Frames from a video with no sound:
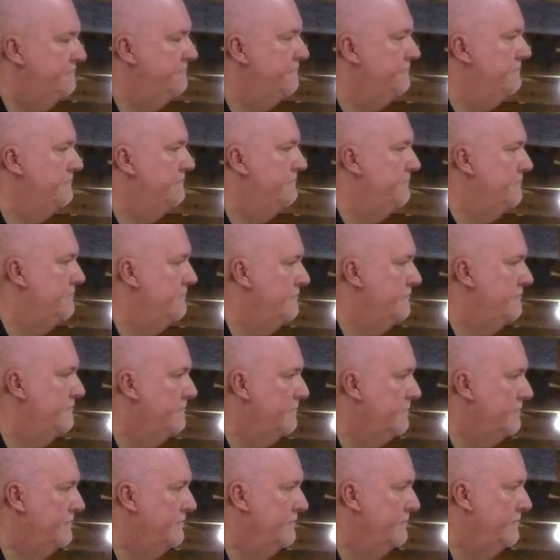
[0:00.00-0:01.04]

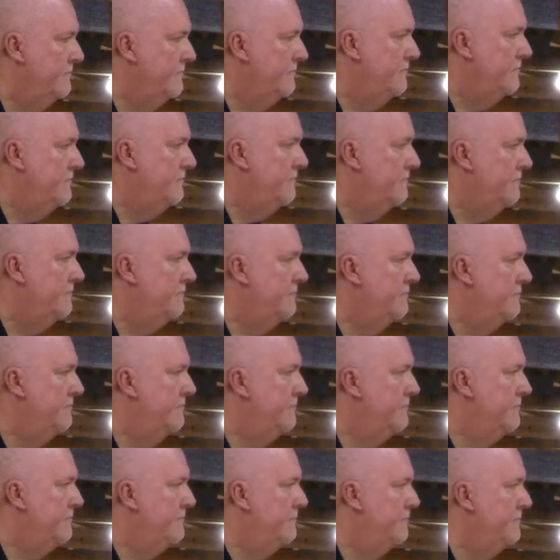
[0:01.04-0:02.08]

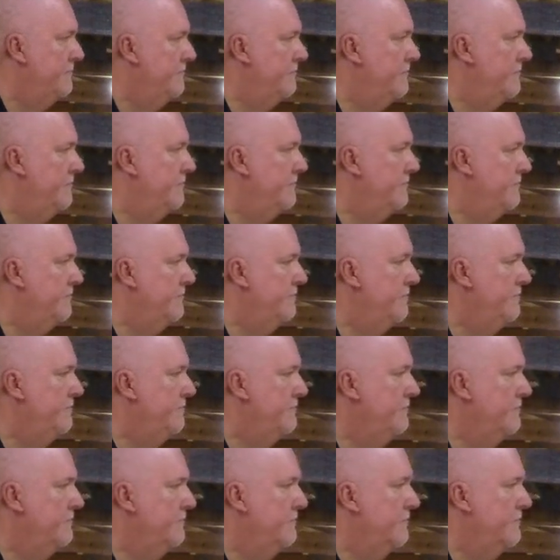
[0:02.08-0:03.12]

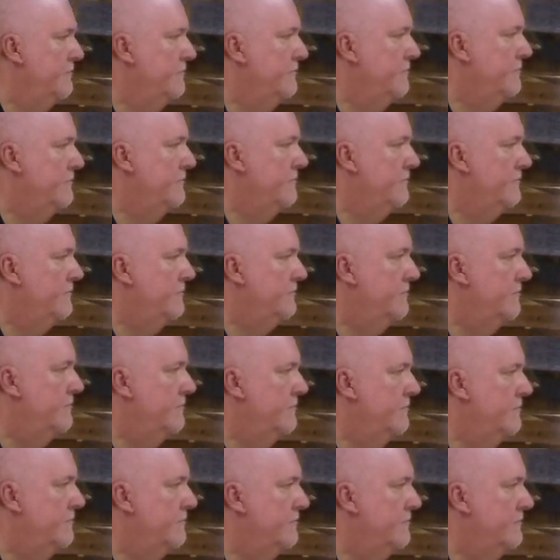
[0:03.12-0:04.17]

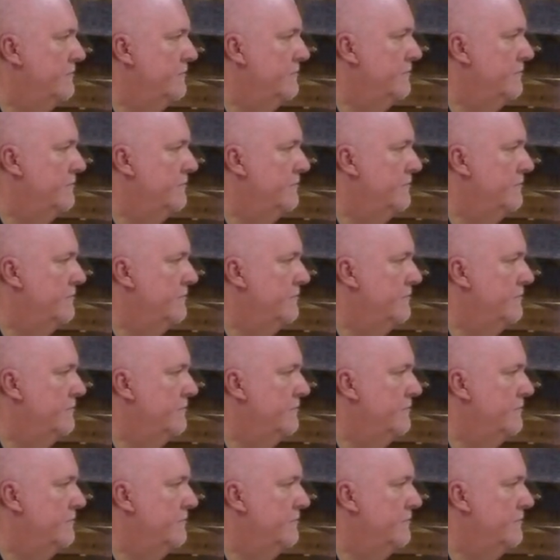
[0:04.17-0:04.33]
No words are spoken by the person on screen.